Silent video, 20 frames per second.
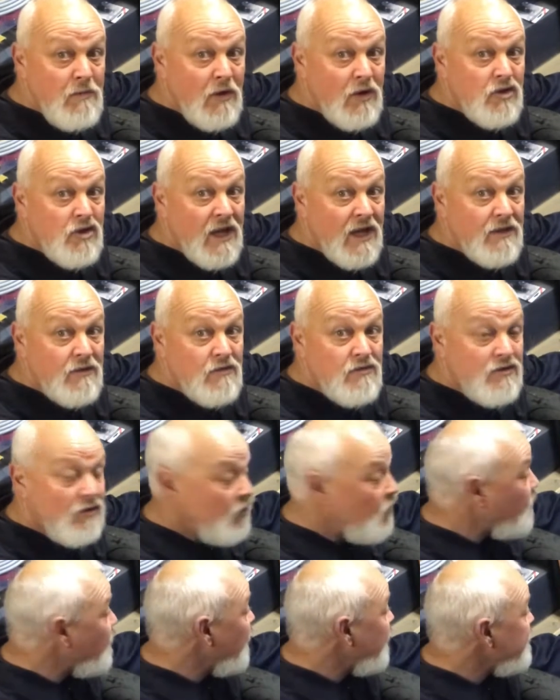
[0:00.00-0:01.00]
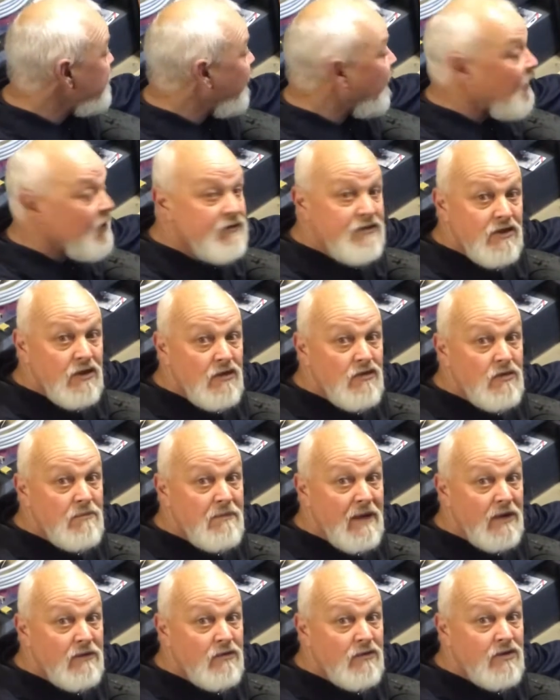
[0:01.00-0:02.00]
my channels and look under how to use a
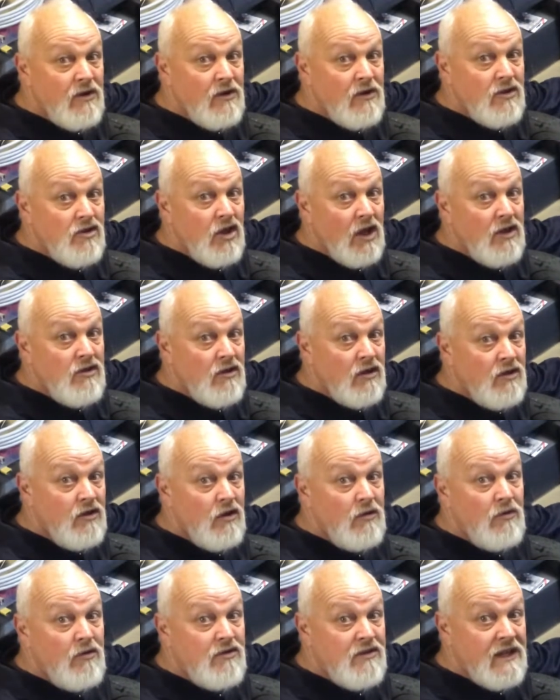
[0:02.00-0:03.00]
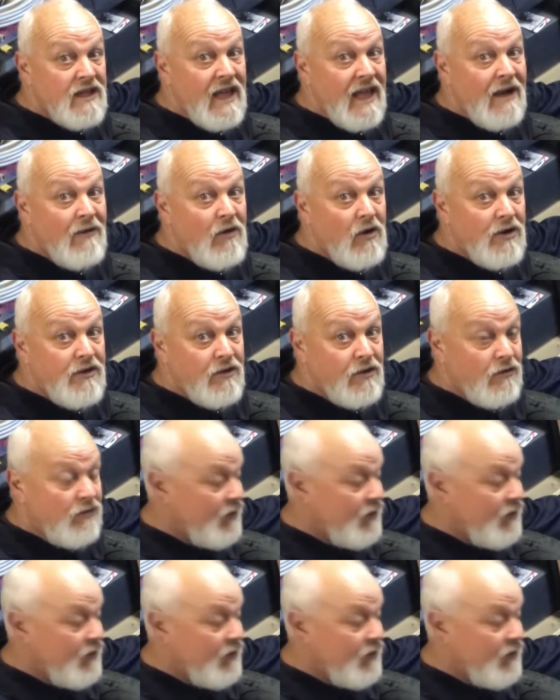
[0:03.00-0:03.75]
manual tyre changer, you will see how I do